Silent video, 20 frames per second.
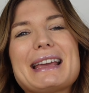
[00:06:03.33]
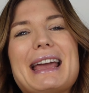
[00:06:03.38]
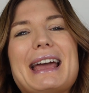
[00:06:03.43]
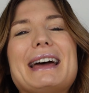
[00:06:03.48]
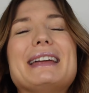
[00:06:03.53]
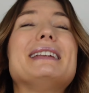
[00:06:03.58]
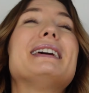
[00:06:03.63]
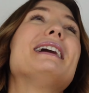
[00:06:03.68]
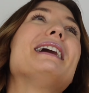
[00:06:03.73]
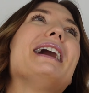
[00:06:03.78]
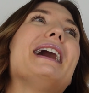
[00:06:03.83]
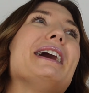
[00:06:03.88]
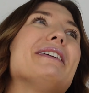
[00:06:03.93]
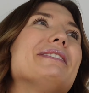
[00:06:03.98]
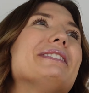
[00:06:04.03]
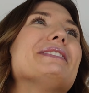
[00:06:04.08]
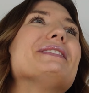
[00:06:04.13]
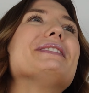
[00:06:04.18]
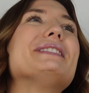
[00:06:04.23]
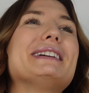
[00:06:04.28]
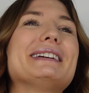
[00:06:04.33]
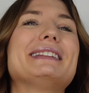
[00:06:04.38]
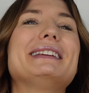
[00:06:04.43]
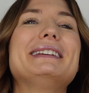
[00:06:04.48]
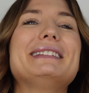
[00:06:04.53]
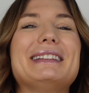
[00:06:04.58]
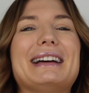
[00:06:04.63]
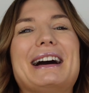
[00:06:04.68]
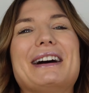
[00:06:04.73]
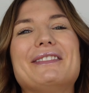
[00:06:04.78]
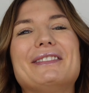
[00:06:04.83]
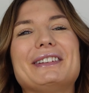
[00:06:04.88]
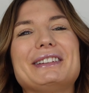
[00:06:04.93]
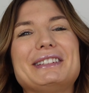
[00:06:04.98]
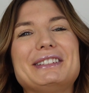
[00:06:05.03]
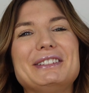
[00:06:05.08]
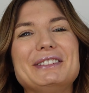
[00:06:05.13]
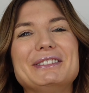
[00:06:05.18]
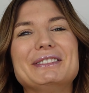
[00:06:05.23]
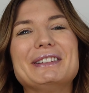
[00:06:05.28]
and I would really love
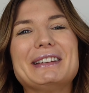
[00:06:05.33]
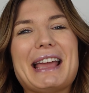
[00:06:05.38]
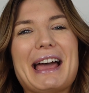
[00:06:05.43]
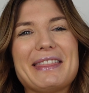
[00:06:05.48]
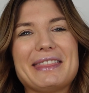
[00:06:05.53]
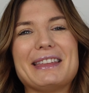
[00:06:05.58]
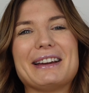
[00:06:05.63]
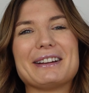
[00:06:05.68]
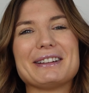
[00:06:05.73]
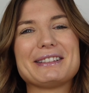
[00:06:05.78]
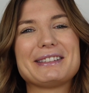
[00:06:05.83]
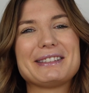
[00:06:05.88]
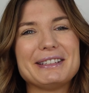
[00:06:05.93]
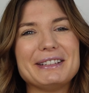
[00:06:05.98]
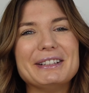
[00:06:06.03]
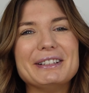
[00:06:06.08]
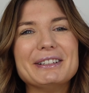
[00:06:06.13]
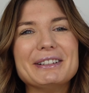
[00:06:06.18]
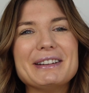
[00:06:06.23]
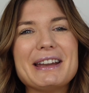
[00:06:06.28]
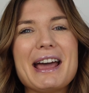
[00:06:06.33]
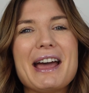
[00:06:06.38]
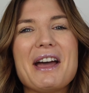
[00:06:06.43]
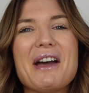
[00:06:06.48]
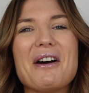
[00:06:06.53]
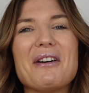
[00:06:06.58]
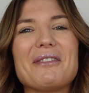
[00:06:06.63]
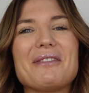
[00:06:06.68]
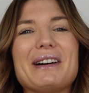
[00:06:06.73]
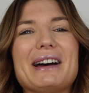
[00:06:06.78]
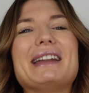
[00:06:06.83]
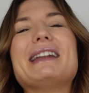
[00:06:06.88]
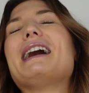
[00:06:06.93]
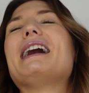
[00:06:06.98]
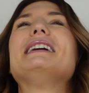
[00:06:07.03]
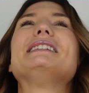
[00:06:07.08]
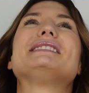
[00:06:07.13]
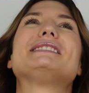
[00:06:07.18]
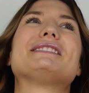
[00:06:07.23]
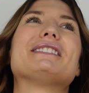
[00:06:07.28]
to get there soon. When
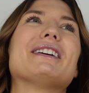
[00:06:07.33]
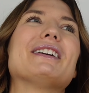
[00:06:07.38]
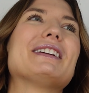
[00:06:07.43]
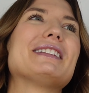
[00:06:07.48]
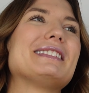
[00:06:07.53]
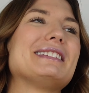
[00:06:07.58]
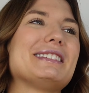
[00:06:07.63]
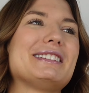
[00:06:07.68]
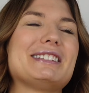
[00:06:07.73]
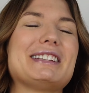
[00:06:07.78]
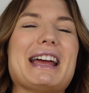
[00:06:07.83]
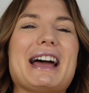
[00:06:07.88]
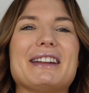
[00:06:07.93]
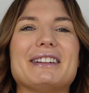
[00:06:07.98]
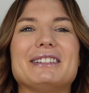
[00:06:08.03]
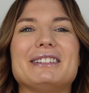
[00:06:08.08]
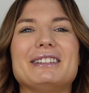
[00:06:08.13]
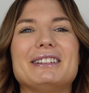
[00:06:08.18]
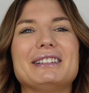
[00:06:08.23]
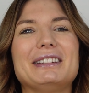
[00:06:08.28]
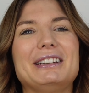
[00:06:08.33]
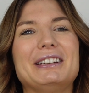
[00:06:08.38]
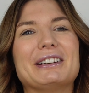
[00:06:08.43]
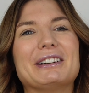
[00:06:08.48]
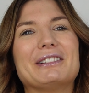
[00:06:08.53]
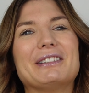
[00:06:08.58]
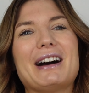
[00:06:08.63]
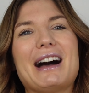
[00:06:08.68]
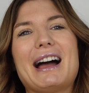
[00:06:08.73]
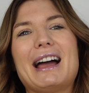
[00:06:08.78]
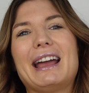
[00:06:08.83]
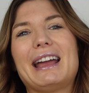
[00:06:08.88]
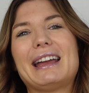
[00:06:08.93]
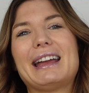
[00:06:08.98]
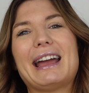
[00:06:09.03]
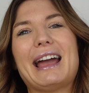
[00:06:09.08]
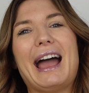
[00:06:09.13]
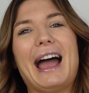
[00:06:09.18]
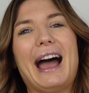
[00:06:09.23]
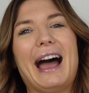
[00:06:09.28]
I started this channel, you know,
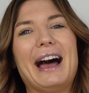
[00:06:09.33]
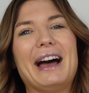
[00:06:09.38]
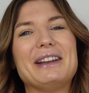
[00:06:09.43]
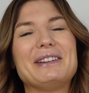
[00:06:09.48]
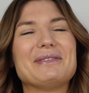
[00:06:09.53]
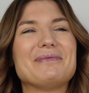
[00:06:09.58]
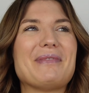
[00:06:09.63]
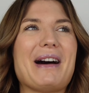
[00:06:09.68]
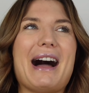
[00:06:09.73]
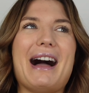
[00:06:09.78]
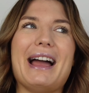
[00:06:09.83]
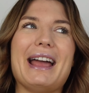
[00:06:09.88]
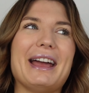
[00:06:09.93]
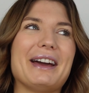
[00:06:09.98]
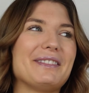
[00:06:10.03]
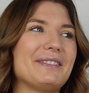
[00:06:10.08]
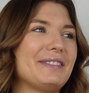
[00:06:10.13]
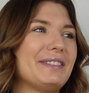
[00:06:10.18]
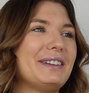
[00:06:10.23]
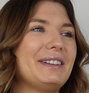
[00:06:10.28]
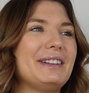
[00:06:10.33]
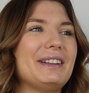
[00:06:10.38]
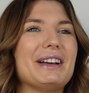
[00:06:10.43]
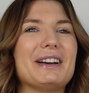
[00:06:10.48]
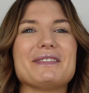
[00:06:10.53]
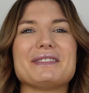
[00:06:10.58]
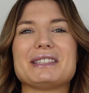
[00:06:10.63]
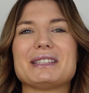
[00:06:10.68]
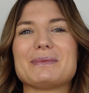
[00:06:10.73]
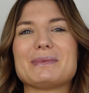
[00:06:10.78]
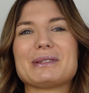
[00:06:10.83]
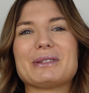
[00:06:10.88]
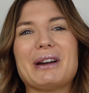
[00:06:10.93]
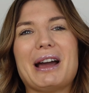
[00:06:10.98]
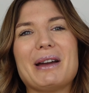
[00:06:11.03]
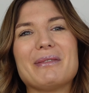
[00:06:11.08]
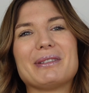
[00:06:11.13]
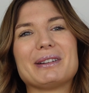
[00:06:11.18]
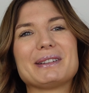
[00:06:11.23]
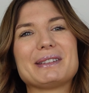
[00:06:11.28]
I had a handful of
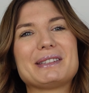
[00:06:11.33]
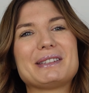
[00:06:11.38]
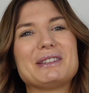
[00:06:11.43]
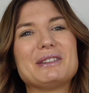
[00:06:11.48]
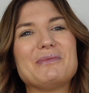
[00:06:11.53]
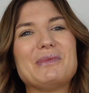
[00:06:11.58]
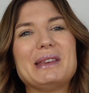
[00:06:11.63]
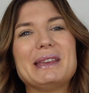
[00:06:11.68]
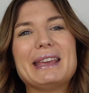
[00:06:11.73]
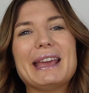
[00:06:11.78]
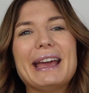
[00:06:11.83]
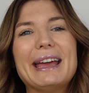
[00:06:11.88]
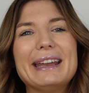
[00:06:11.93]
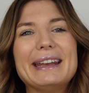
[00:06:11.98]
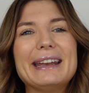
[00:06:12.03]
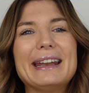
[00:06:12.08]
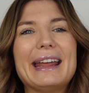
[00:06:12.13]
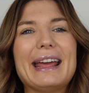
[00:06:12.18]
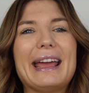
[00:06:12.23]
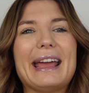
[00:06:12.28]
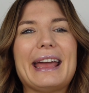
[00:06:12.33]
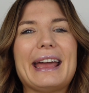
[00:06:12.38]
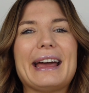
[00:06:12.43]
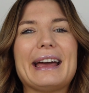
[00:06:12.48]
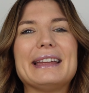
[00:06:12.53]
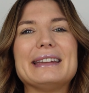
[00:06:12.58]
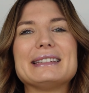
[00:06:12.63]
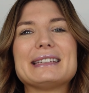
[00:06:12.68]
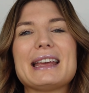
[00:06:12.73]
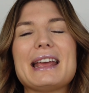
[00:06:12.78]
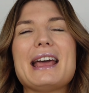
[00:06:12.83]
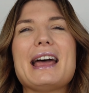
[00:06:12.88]
subscribers to begin, and